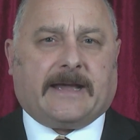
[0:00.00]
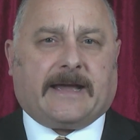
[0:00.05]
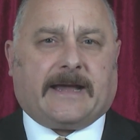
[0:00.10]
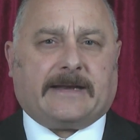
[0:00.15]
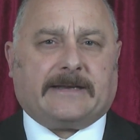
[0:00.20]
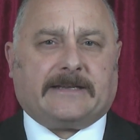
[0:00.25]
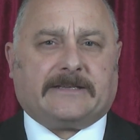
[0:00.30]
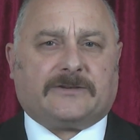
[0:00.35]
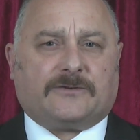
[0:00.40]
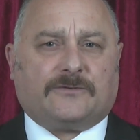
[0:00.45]

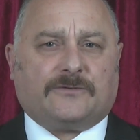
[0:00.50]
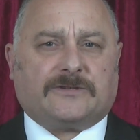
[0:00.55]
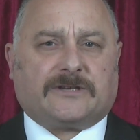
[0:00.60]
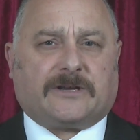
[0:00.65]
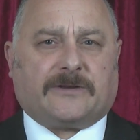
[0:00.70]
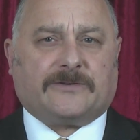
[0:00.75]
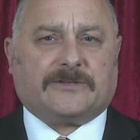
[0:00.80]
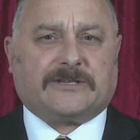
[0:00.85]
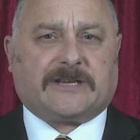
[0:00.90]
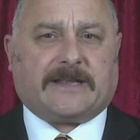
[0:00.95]
and it
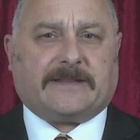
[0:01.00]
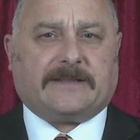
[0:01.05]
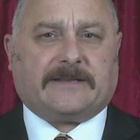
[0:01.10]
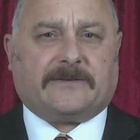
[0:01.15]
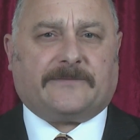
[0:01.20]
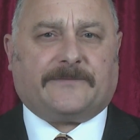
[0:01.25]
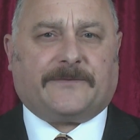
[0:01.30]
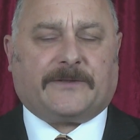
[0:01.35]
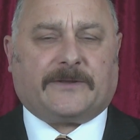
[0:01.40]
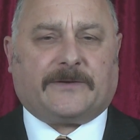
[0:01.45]
also said
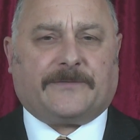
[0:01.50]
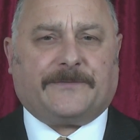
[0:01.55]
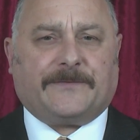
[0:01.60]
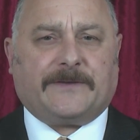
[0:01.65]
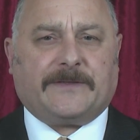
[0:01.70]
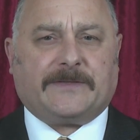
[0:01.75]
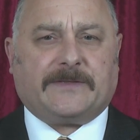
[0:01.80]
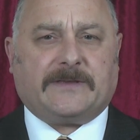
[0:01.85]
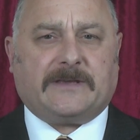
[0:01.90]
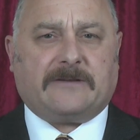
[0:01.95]
that for the
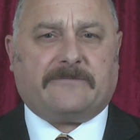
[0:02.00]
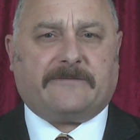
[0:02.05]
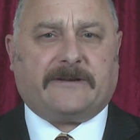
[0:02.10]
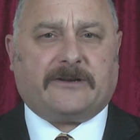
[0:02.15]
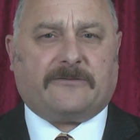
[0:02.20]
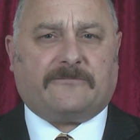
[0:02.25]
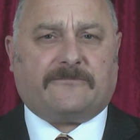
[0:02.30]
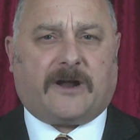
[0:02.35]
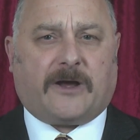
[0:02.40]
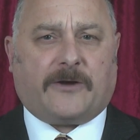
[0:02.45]
fifth year
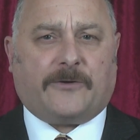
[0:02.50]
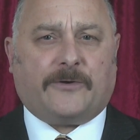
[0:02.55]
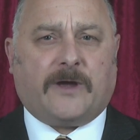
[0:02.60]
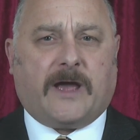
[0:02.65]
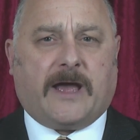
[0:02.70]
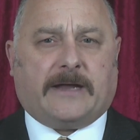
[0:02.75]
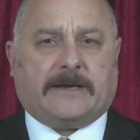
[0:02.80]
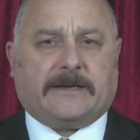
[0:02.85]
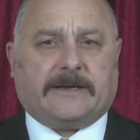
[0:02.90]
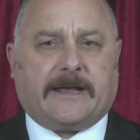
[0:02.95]
in a row,
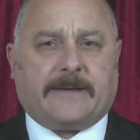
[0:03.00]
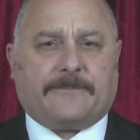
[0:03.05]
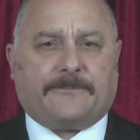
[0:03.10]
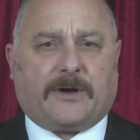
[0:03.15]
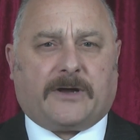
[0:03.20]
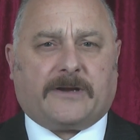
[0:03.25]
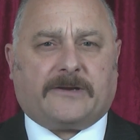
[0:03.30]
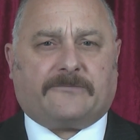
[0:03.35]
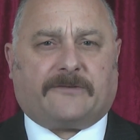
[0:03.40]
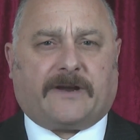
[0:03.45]
net
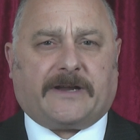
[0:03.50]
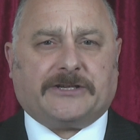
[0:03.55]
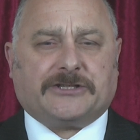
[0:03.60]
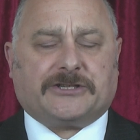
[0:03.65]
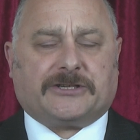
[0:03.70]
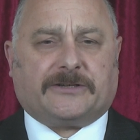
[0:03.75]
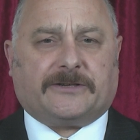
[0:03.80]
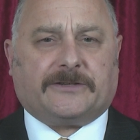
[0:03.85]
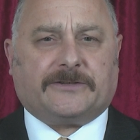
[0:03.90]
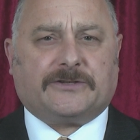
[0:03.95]

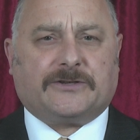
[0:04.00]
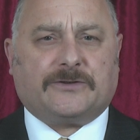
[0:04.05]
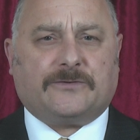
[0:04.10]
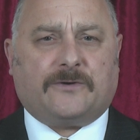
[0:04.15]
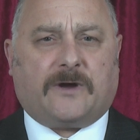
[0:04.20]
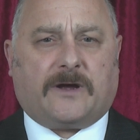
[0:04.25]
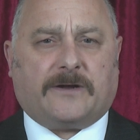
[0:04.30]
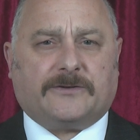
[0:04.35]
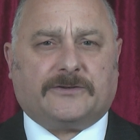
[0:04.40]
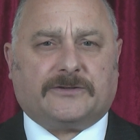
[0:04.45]
migration at
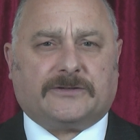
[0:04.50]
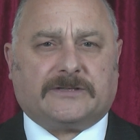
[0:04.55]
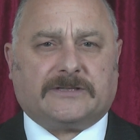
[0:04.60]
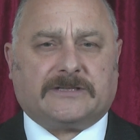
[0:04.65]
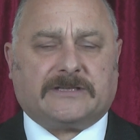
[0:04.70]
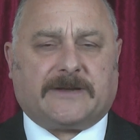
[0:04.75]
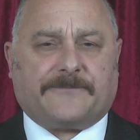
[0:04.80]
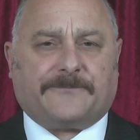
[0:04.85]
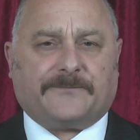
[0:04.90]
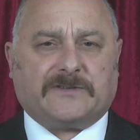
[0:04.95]

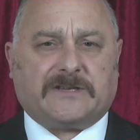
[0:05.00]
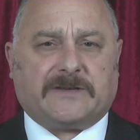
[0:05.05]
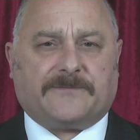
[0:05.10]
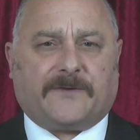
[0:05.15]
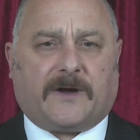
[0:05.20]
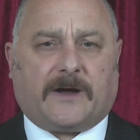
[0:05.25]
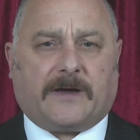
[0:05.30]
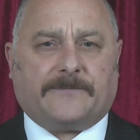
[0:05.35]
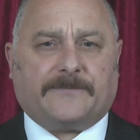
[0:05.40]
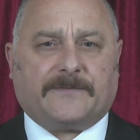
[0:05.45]

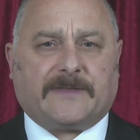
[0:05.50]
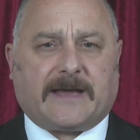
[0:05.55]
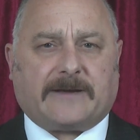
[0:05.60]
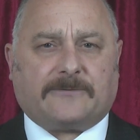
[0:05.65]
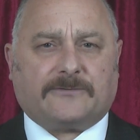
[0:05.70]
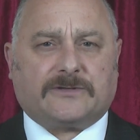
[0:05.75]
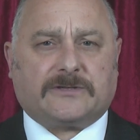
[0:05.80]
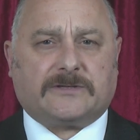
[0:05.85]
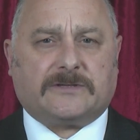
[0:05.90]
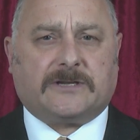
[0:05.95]

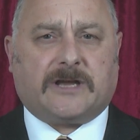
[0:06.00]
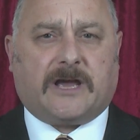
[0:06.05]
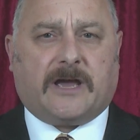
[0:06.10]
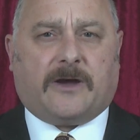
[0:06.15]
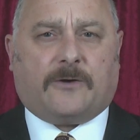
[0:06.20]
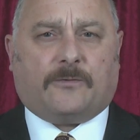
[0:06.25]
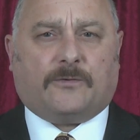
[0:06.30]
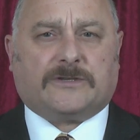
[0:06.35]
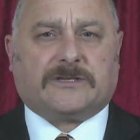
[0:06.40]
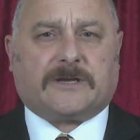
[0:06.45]
275,000
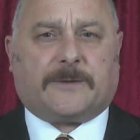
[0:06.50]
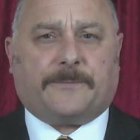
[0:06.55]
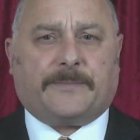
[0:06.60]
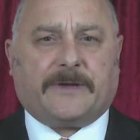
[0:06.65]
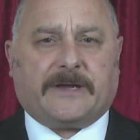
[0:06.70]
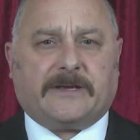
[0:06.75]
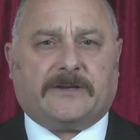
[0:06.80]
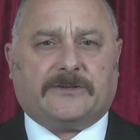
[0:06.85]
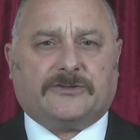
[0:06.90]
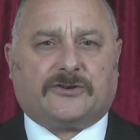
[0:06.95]
was a
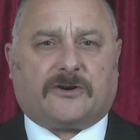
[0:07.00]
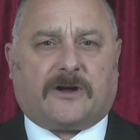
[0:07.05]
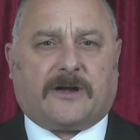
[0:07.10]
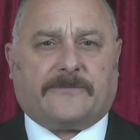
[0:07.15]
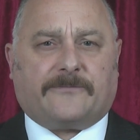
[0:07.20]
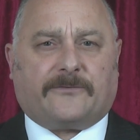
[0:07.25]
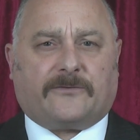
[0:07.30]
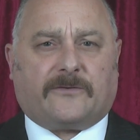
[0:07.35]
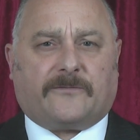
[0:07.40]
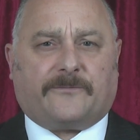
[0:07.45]
bigger
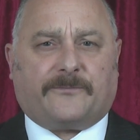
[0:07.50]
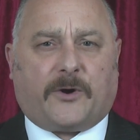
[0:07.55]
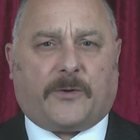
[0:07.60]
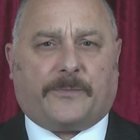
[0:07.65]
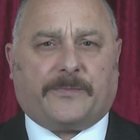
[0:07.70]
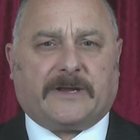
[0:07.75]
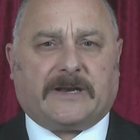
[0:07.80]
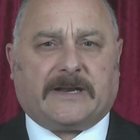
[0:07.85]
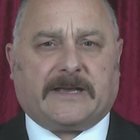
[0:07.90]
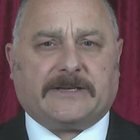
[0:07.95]
driver of
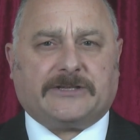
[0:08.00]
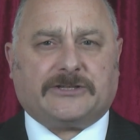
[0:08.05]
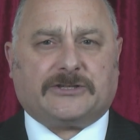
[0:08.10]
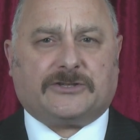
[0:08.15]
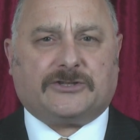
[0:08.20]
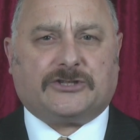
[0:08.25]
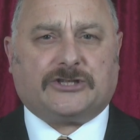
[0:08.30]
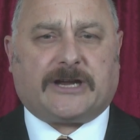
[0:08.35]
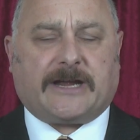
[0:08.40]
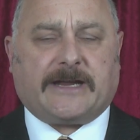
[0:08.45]

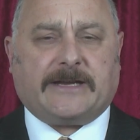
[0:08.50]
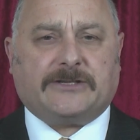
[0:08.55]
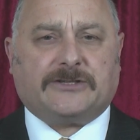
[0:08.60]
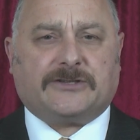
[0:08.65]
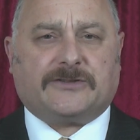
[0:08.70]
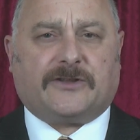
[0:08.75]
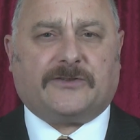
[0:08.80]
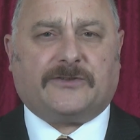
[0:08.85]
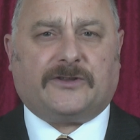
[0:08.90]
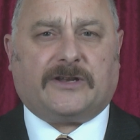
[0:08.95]
population
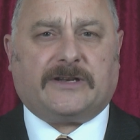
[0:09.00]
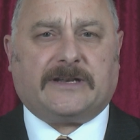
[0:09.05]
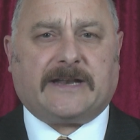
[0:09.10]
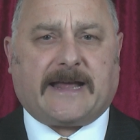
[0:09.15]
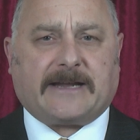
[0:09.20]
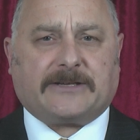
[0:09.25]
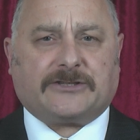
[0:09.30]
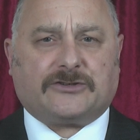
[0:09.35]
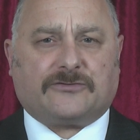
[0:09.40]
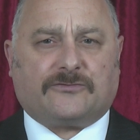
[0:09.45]
change than the
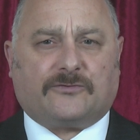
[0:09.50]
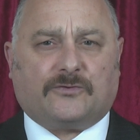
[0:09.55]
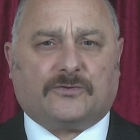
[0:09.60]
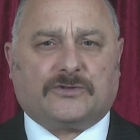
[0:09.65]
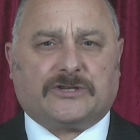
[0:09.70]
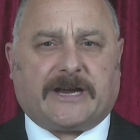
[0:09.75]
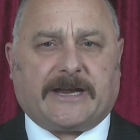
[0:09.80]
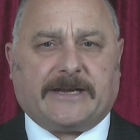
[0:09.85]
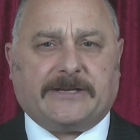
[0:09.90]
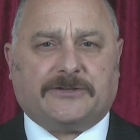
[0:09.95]
natural
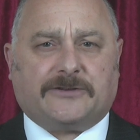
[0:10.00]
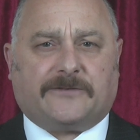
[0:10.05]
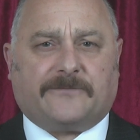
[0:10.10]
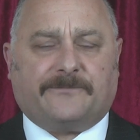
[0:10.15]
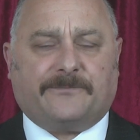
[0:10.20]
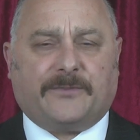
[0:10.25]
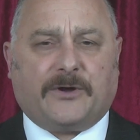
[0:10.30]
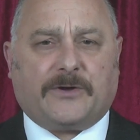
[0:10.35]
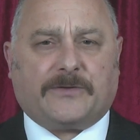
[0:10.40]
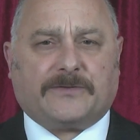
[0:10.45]
change
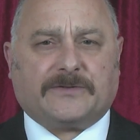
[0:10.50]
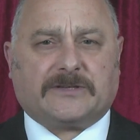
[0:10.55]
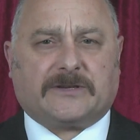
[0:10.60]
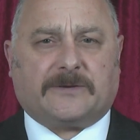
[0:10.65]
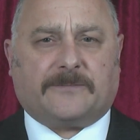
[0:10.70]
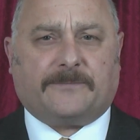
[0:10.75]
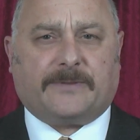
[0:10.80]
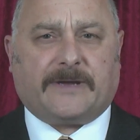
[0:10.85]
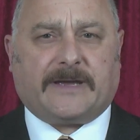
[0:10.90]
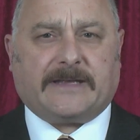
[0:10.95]
of births
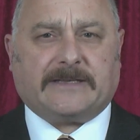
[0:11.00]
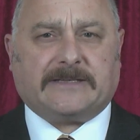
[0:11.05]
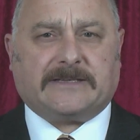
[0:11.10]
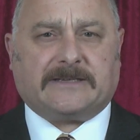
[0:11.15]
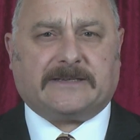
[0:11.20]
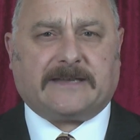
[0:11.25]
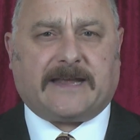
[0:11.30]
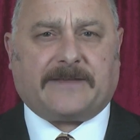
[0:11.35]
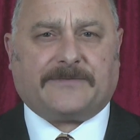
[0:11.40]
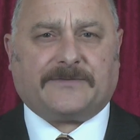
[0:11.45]
compared
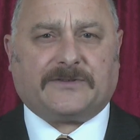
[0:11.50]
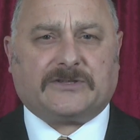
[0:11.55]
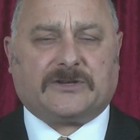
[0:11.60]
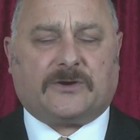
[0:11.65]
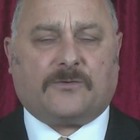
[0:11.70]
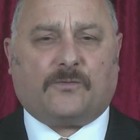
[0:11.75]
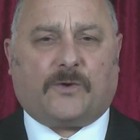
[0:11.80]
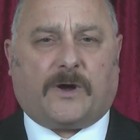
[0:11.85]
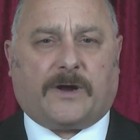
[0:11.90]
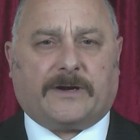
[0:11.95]
to deaths
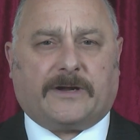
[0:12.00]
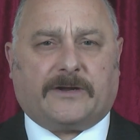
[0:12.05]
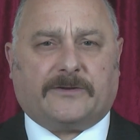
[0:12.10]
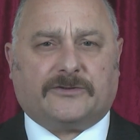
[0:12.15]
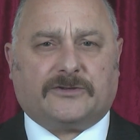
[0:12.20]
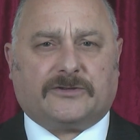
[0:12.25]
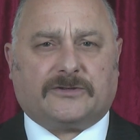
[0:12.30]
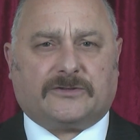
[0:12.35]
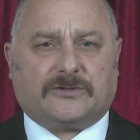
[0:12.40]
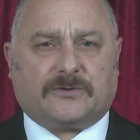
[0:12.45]
at
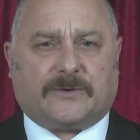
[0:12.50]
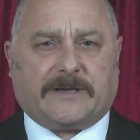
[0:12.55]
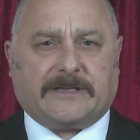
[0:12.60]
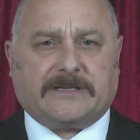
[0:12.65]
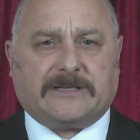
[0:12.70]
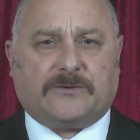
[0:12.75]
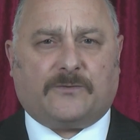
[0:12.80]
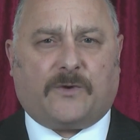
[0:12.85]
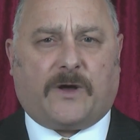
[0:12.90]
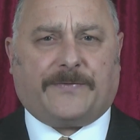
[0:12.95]

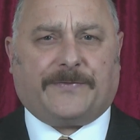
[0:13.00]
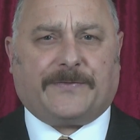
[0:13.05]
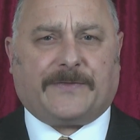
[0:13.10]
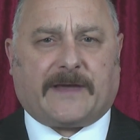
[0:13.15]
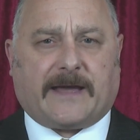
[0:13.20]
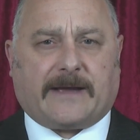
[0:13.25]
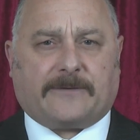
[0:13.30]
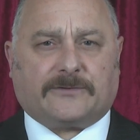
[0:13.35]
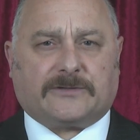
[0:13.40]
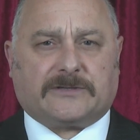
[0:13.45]

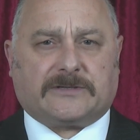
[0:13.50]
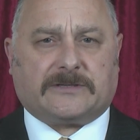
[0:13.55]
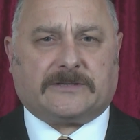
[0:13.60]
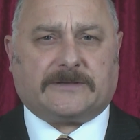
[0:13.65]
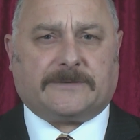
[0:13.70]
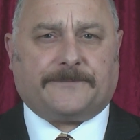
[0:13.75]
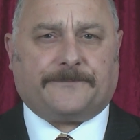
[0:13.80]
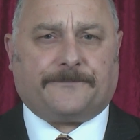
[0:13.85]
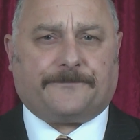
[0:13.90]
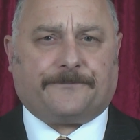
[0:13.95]
121,000.